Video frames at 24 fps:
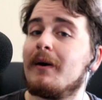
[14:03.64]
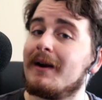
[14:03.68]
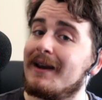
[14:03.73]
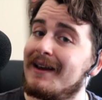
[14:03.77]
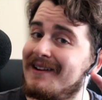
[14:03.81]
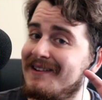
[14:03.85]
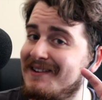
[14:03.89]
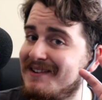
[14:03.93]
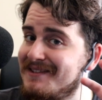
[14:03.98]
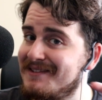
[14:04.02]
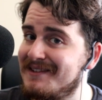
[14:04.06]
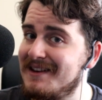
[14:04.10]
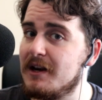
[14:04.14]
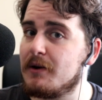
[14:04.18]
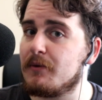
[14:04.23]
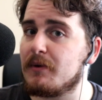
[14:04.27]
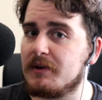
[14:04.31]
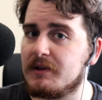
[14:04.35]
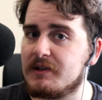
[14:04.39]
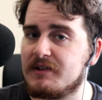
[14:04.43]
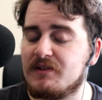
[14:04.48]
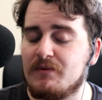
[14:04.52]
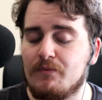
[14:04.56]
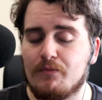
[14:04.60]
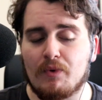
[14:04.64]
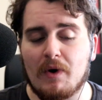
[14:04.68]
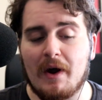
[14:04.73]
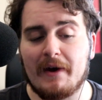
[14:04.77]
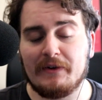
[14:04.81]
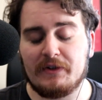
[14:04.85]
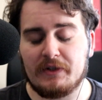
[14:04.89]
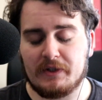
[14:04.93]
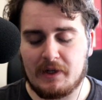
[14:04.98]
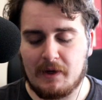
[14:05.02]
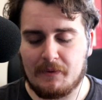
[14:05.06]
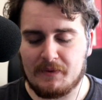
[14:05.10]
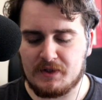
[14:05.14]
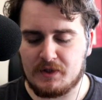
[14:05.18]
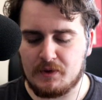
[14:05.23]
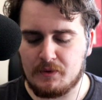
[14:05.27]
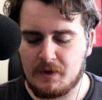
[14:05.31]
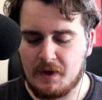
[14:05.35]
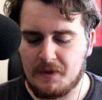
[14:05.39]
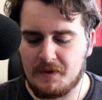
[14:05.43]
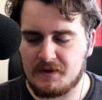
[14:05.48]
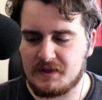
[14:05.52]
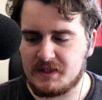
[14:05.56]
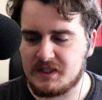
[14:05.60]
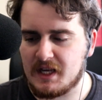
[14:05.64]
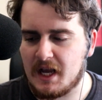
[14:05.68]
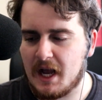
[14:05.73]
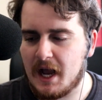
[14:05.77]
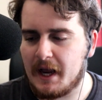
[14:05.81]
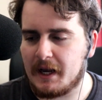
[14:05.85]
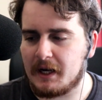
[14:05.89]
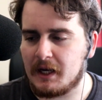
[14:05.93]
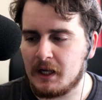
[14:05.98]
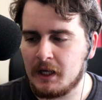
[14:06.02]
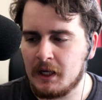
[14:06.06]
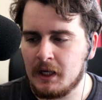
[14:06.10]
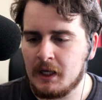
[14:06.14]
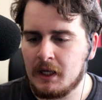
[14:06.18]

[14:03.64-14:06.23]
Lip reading: again, a secret project I was doing on the side.